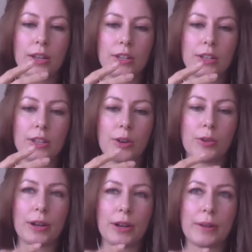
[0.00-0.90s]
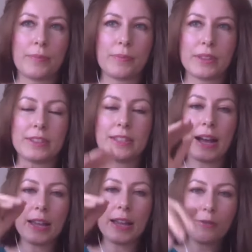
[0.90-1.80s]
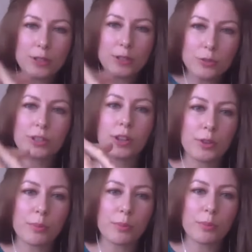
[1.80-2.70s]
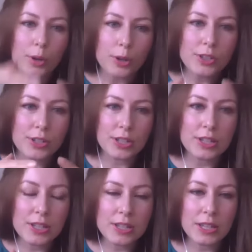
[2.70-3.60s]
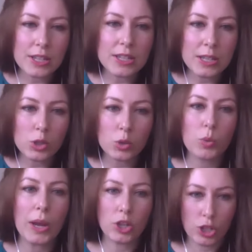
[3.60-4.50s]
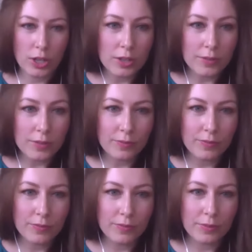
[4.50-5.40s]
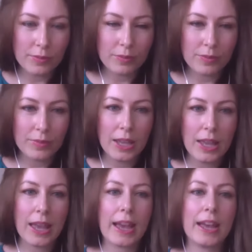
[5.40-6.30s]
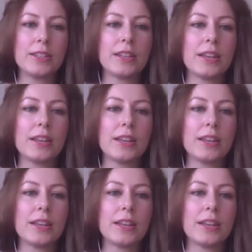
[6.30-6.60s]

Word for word: you know, dive into another person's situation and